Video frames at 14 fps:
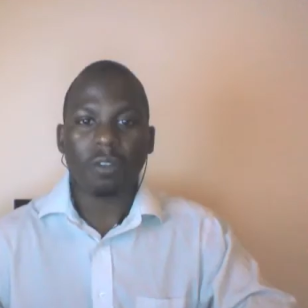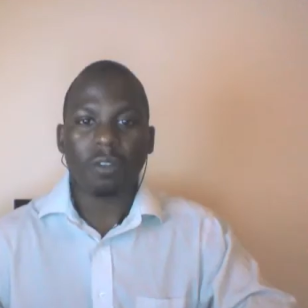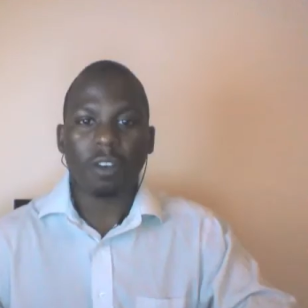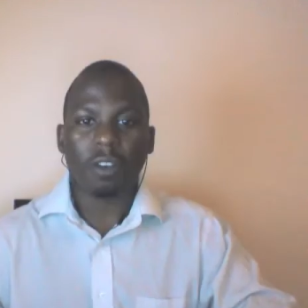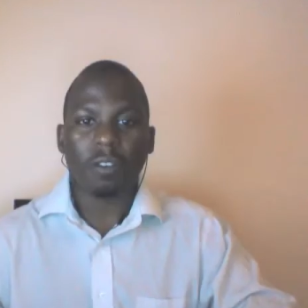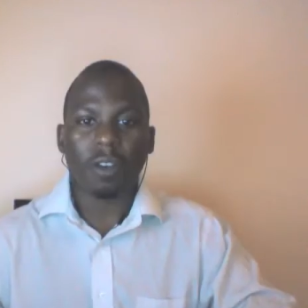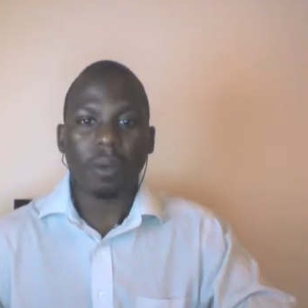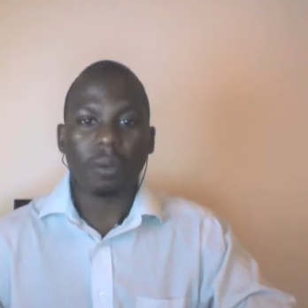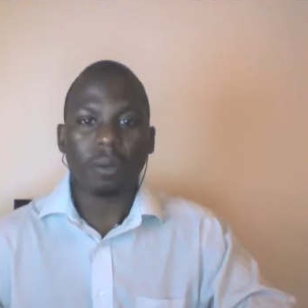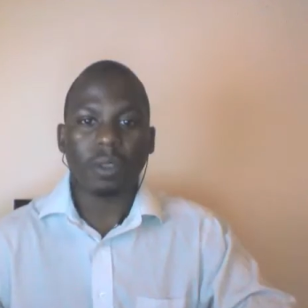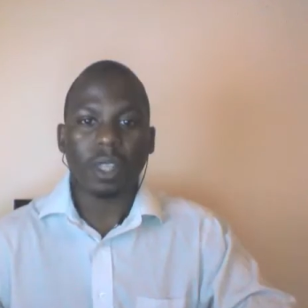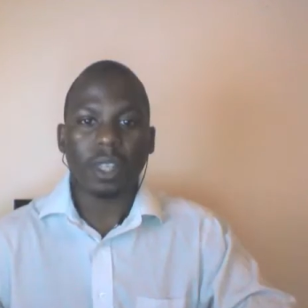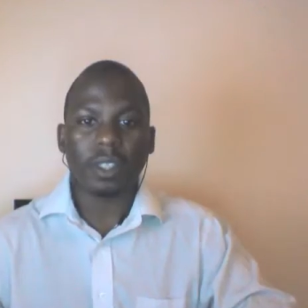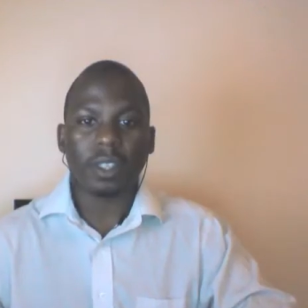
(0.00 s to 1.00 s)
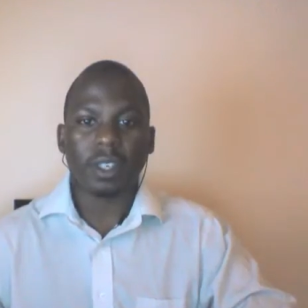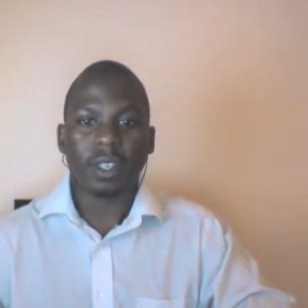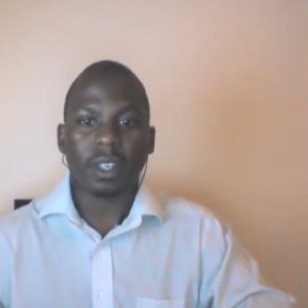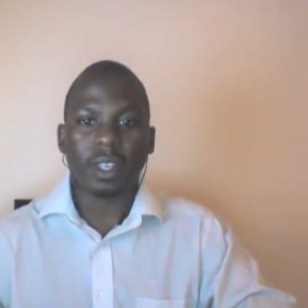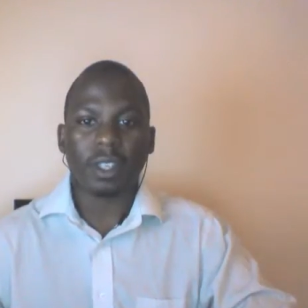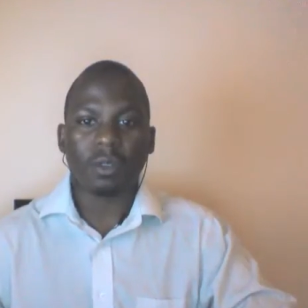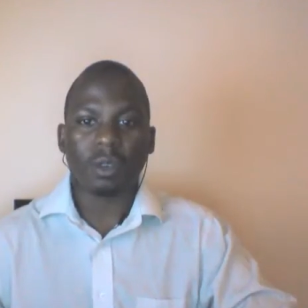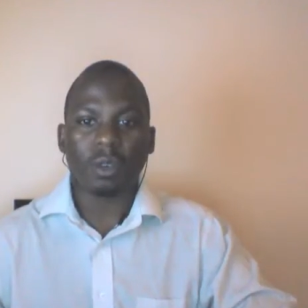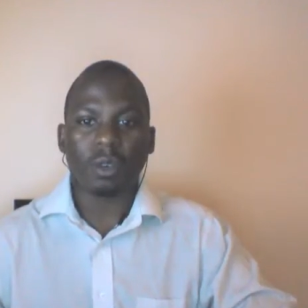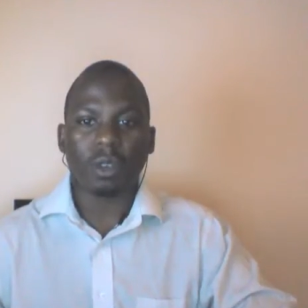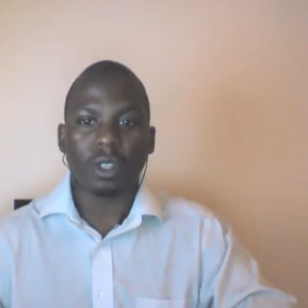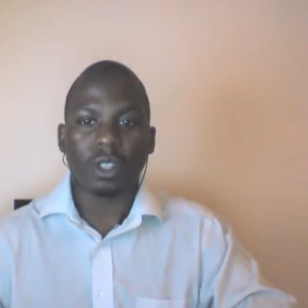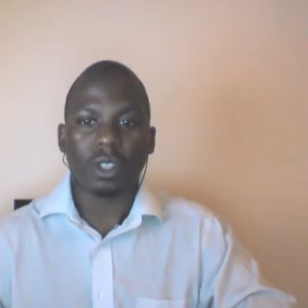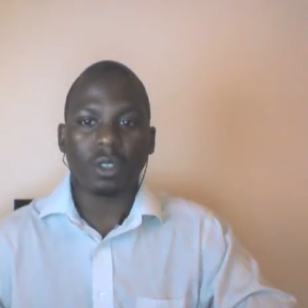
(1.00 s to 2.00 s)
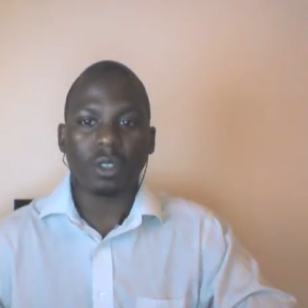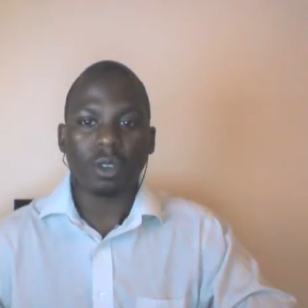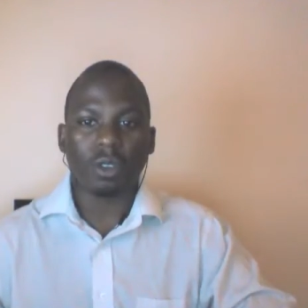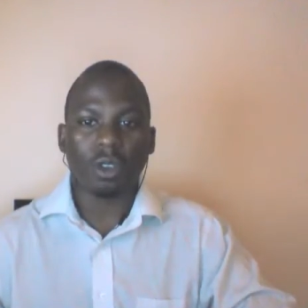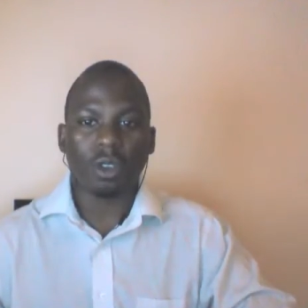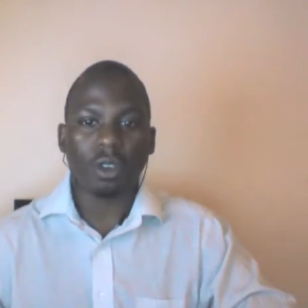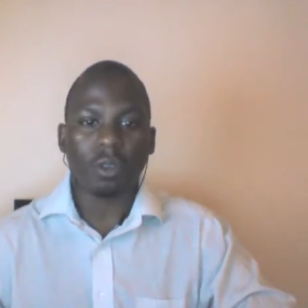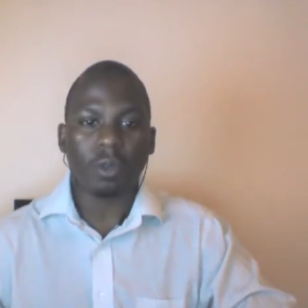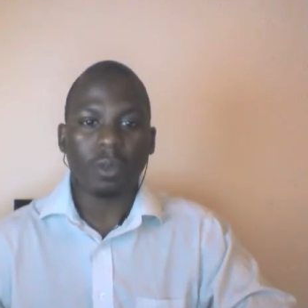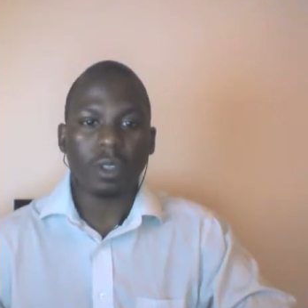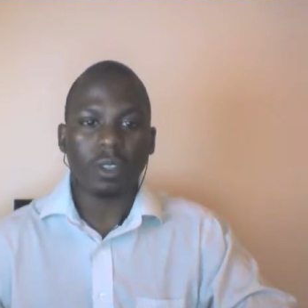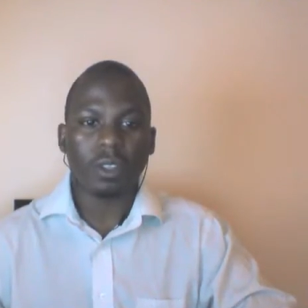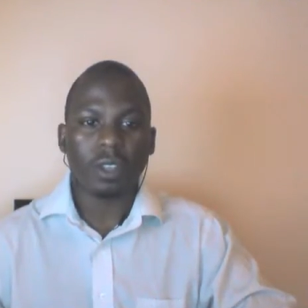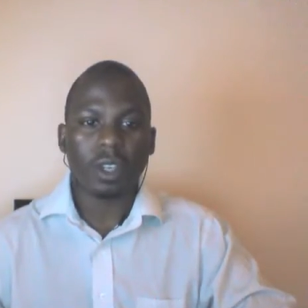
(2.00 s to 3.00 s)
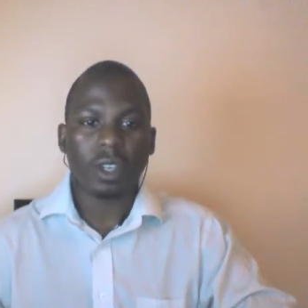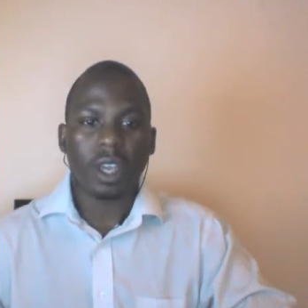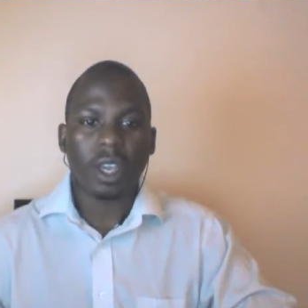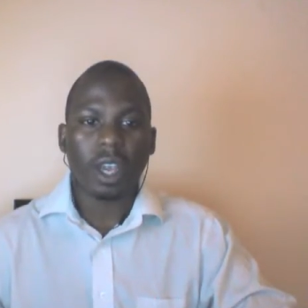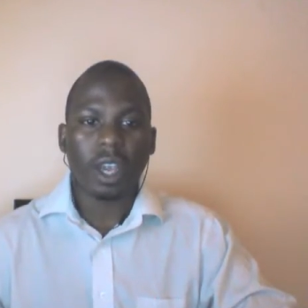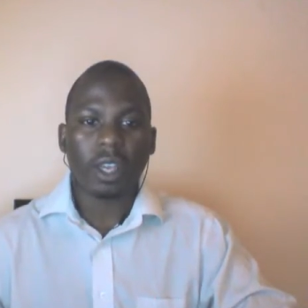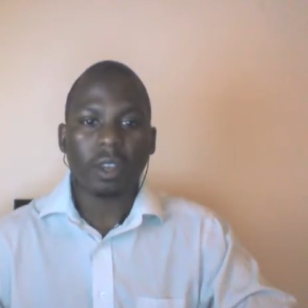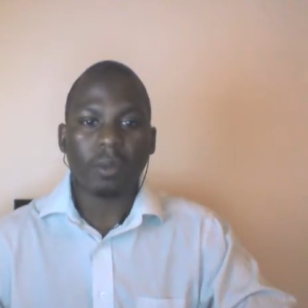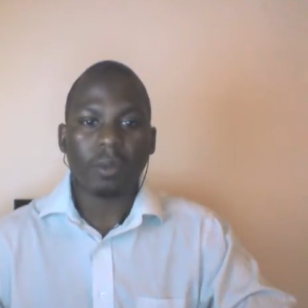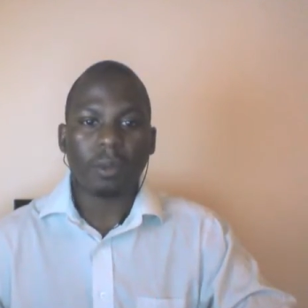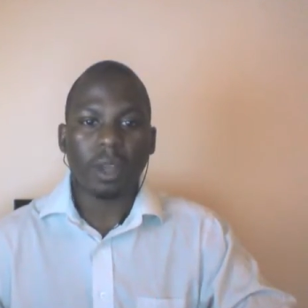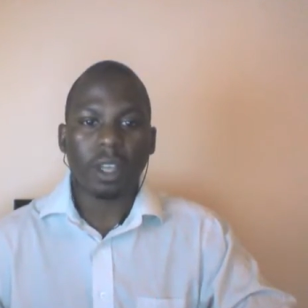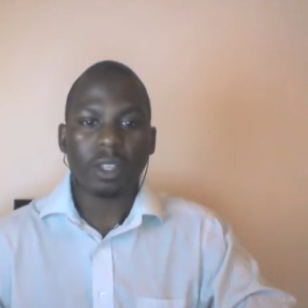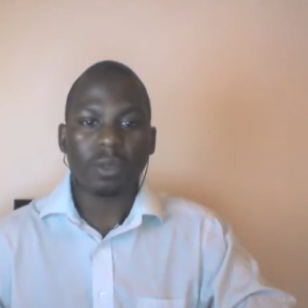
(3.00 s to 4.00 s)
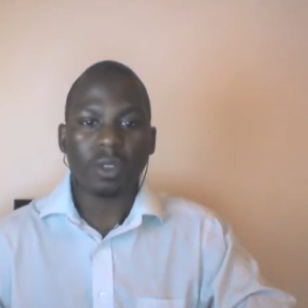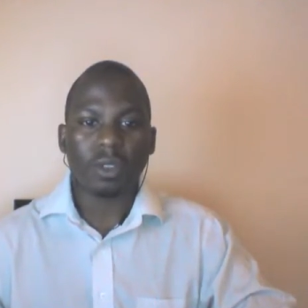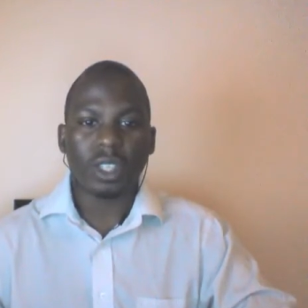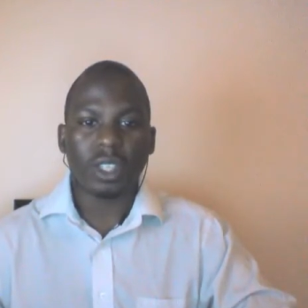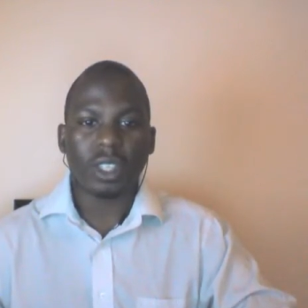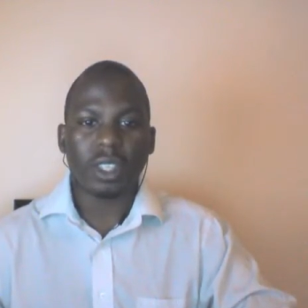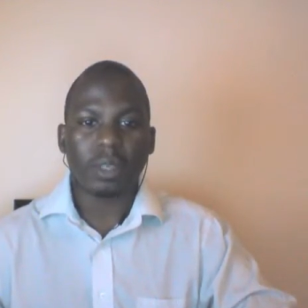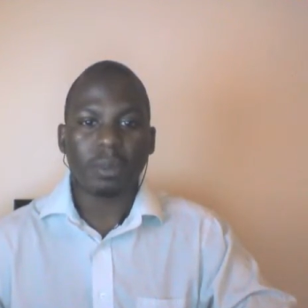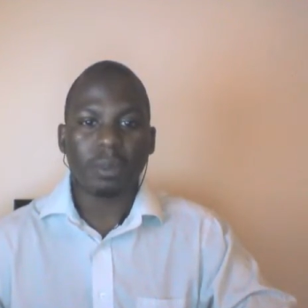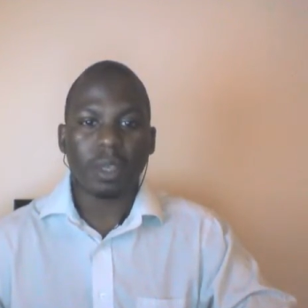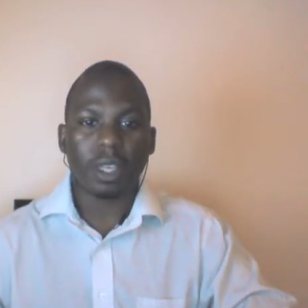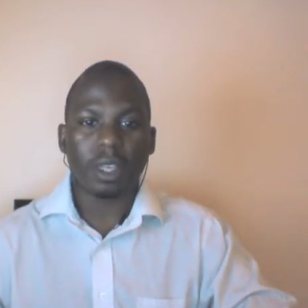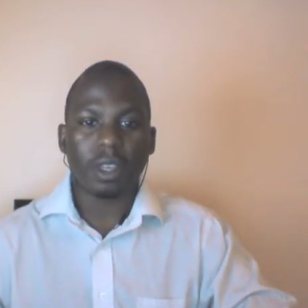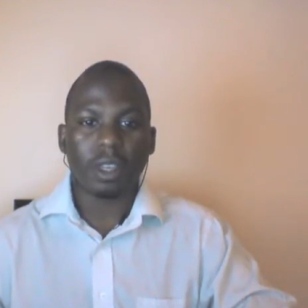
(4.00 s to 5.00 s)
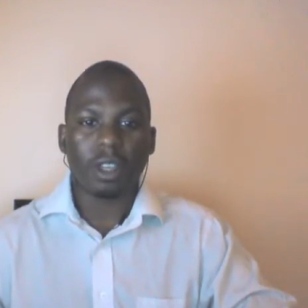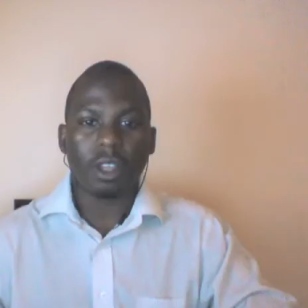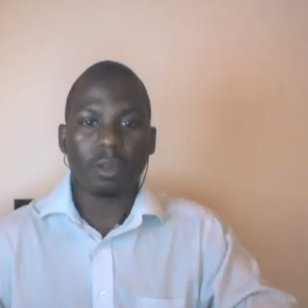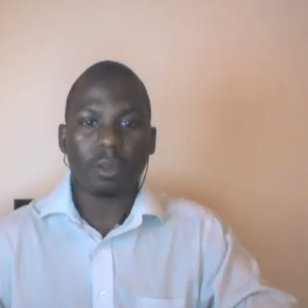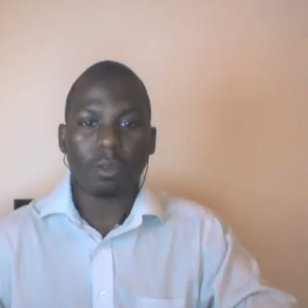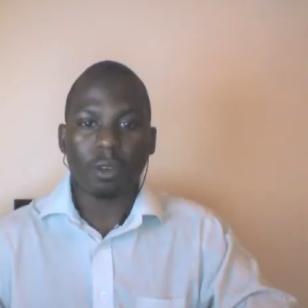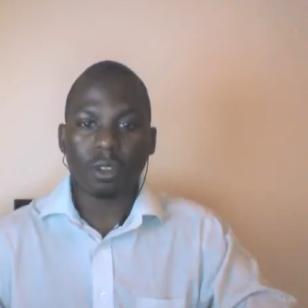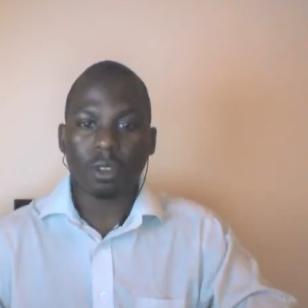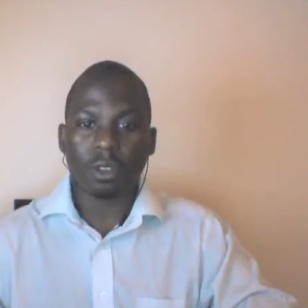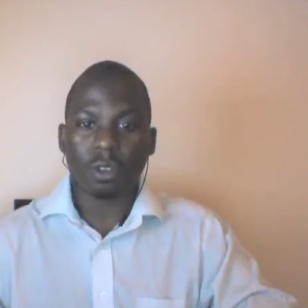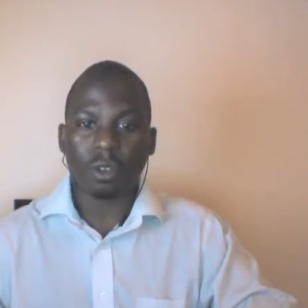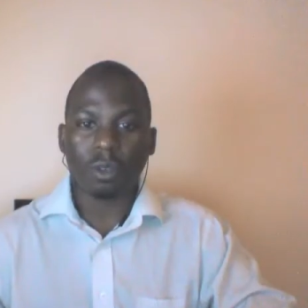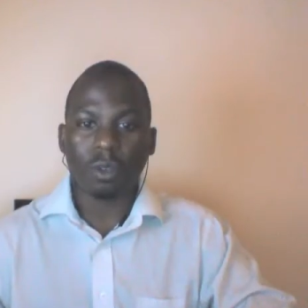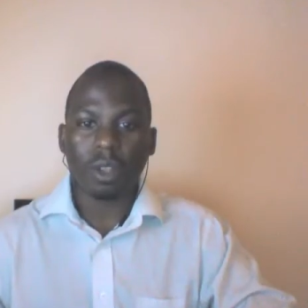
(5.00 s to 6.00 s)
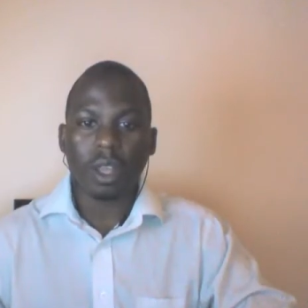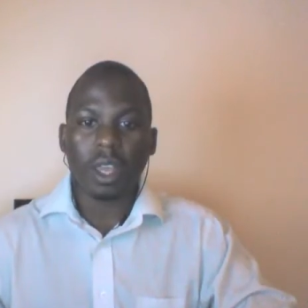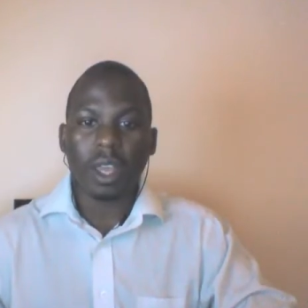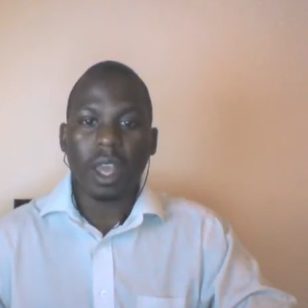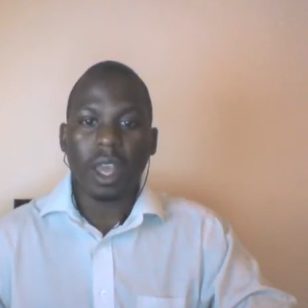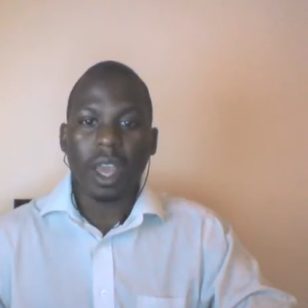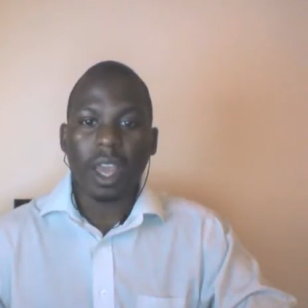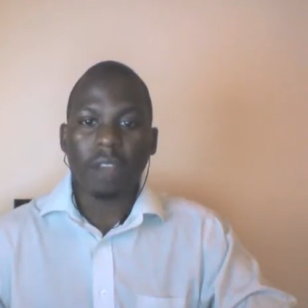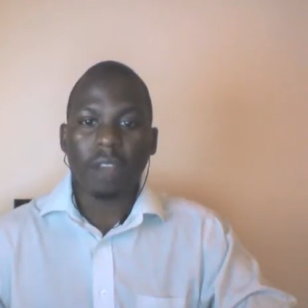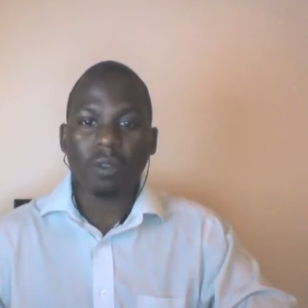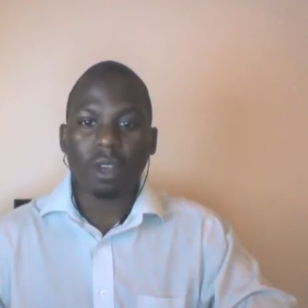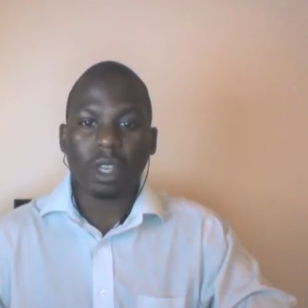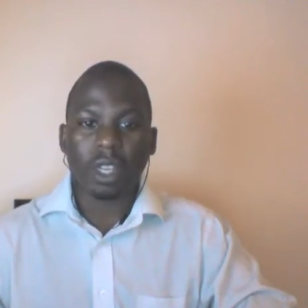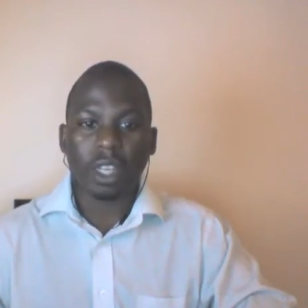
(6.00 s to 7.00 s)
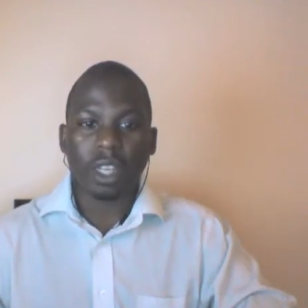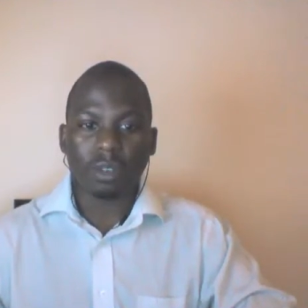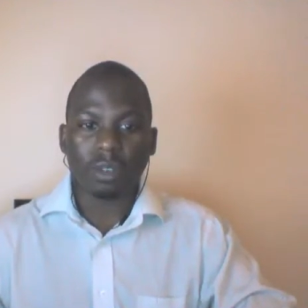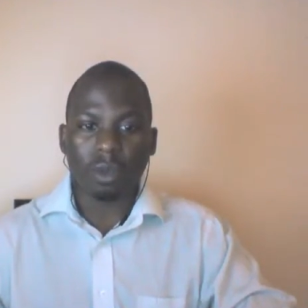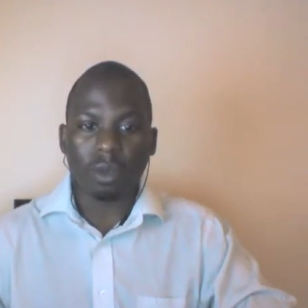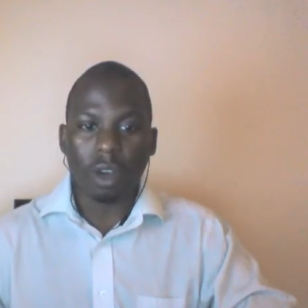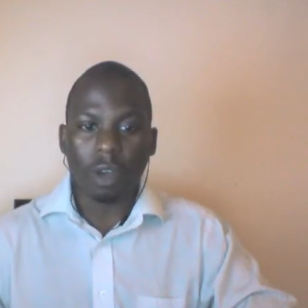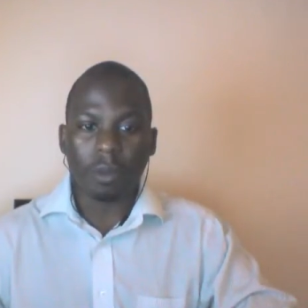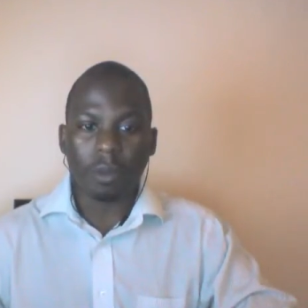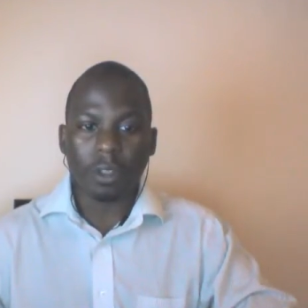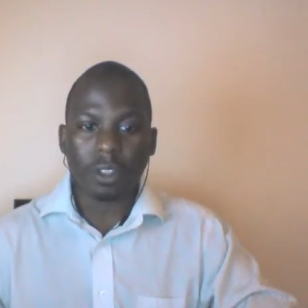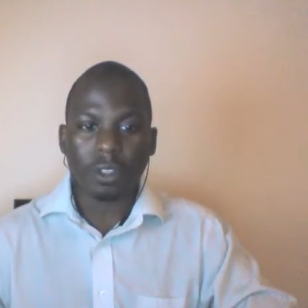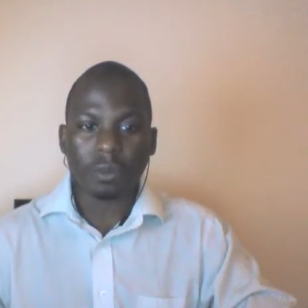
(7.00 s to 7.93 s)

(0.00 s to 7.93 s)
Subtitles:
and verifiable data is recorded in the source documents and compliance with GCP, the protocol, and regulatory requirements.